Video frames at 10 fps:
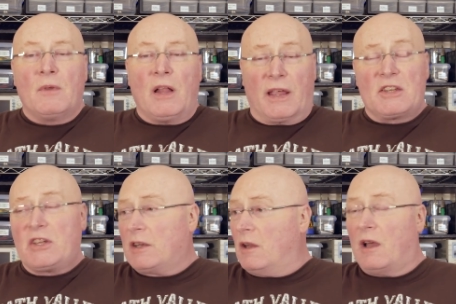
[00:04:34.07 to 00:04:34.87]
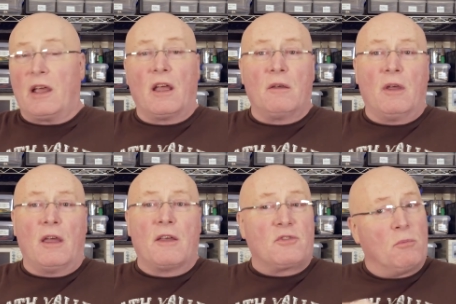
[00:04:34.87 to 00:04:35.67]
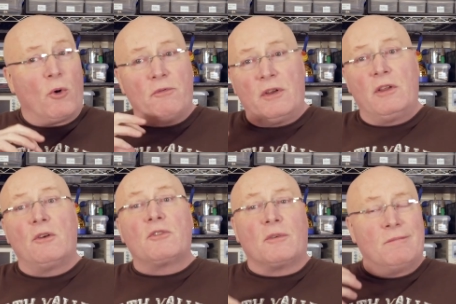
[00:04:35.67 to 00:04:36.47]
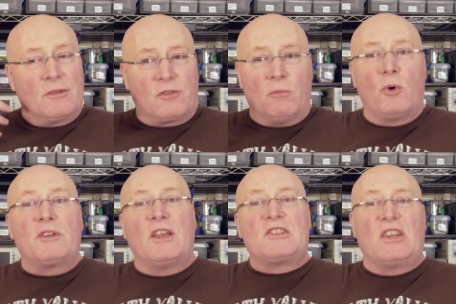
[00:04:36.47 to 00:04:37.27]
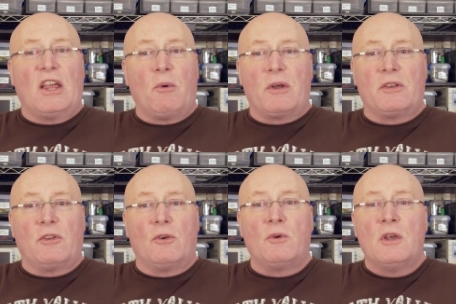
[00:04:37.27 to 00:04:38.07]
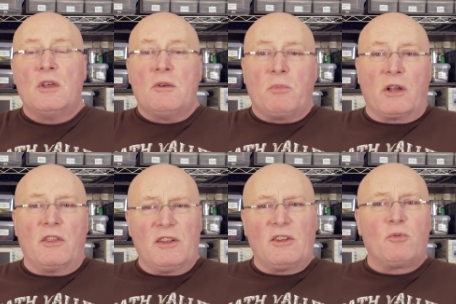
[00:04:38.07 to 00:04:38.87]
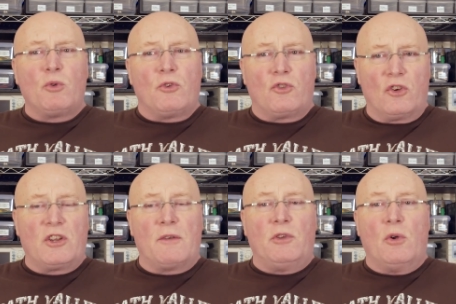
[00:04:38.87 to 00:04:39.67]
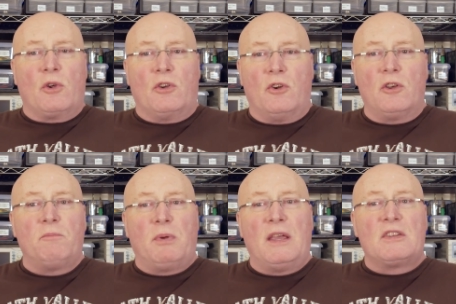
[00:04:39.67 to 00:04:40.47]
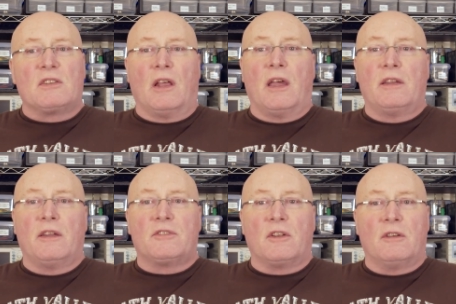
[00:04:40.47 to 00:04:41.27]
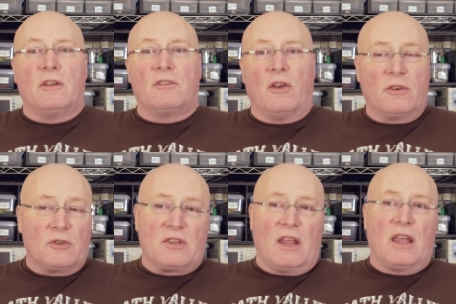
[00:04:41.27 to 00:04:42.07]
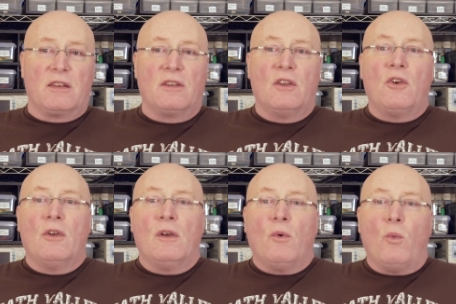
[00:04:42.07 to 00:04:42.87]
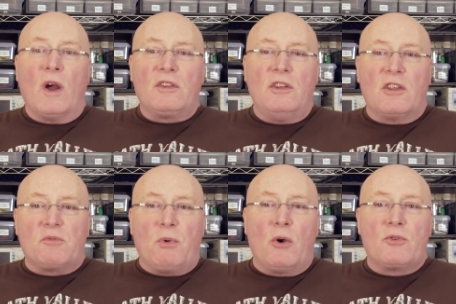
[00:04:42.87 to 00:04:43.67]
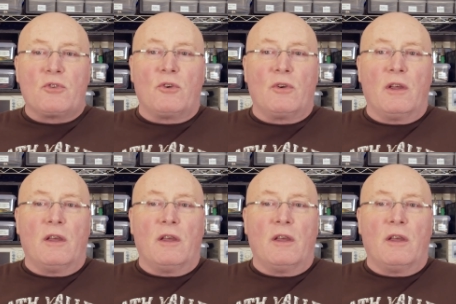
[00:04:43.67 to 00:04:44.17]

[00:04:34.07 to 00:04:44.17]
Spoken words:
like I said, I have some more videos, some more testing I want to do, but I think this should give you a good baseline as to understand what the exposure